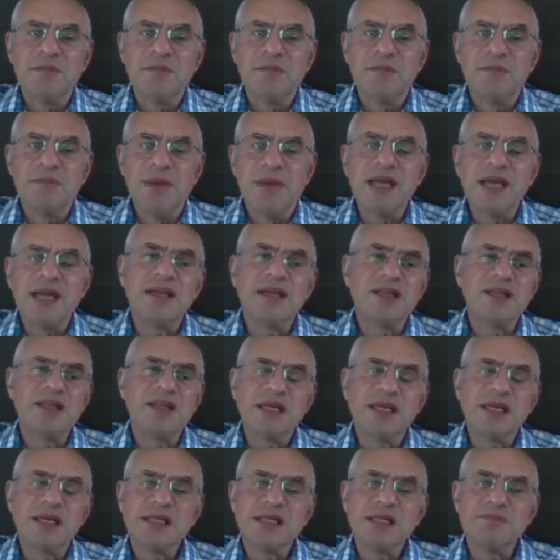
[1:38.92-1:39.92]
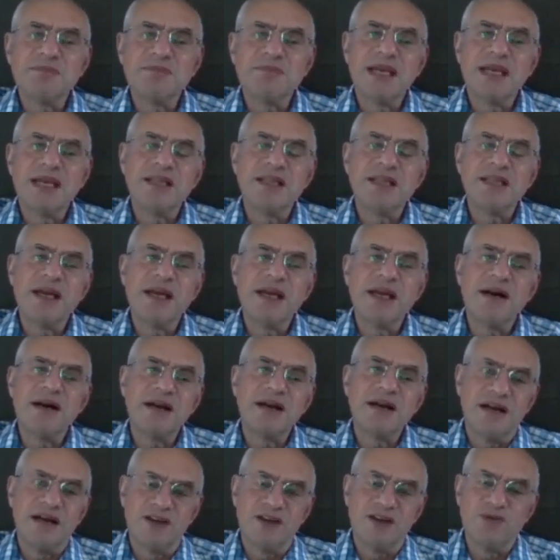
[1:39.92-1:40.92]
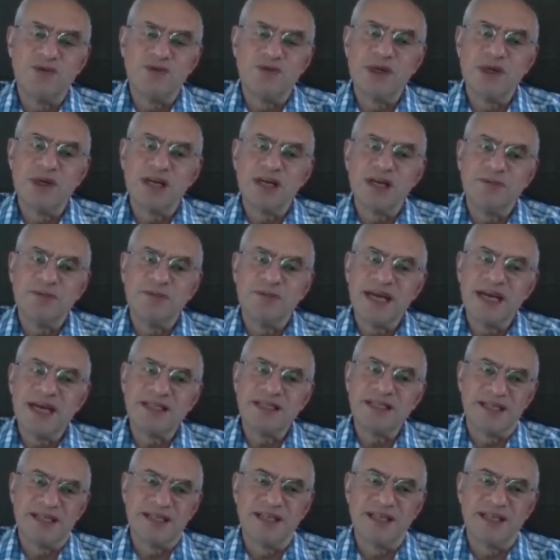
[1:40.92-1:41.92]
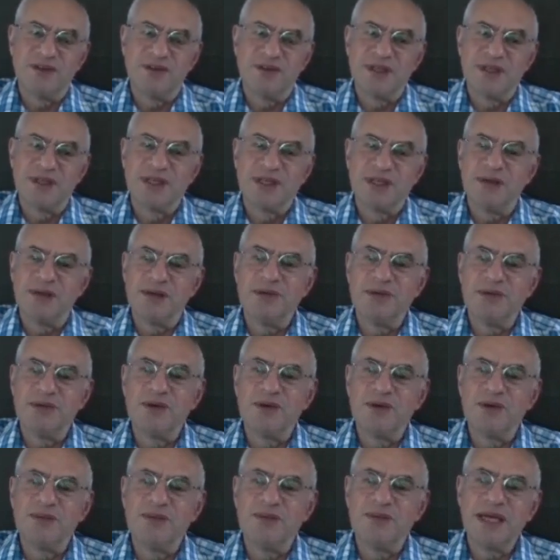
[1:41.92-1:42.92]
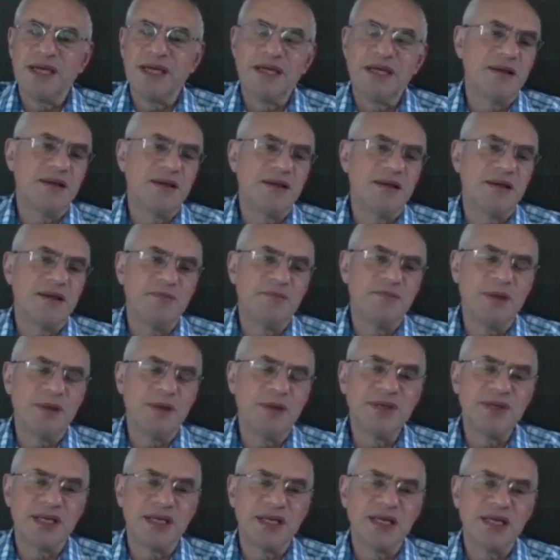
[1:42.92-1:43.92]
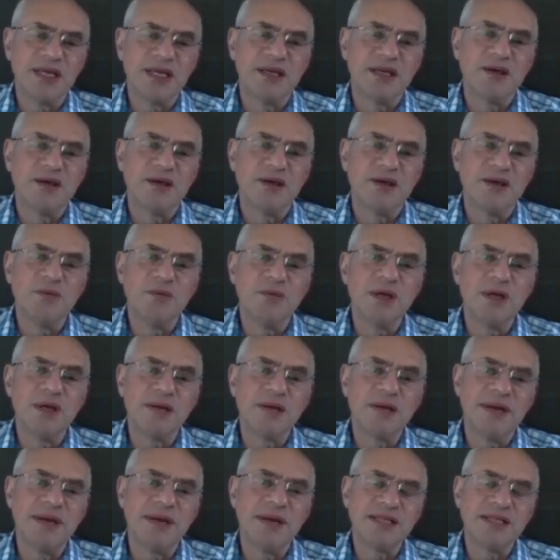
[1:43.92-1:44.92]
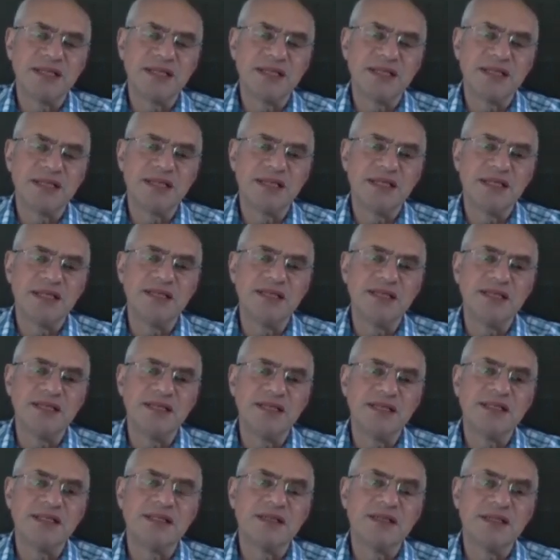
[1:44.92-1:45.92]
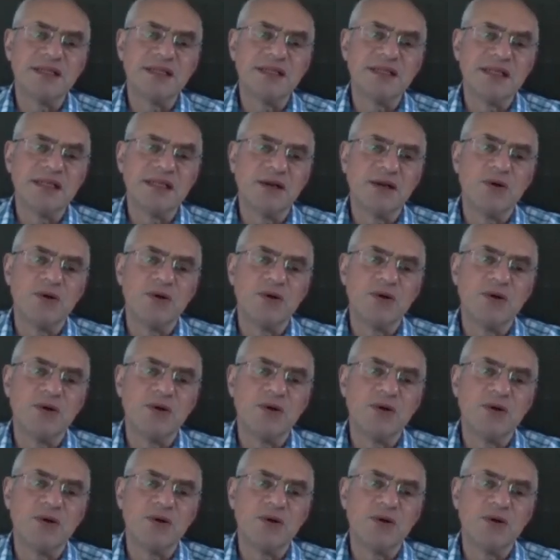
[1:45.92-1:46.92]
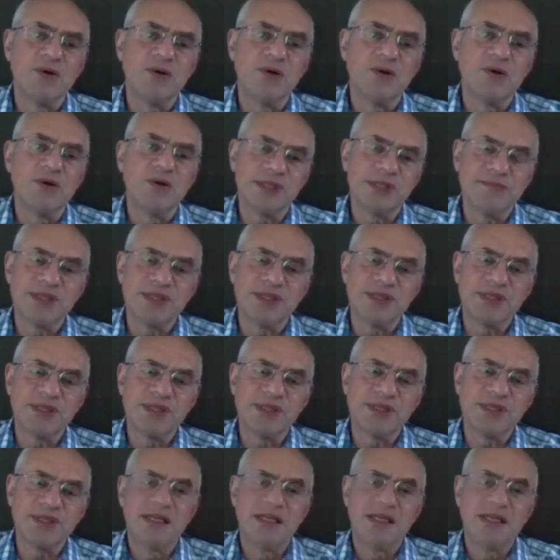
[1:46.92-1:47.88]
making thing, making the archive work better, for example, or making publishing work better in core or STEM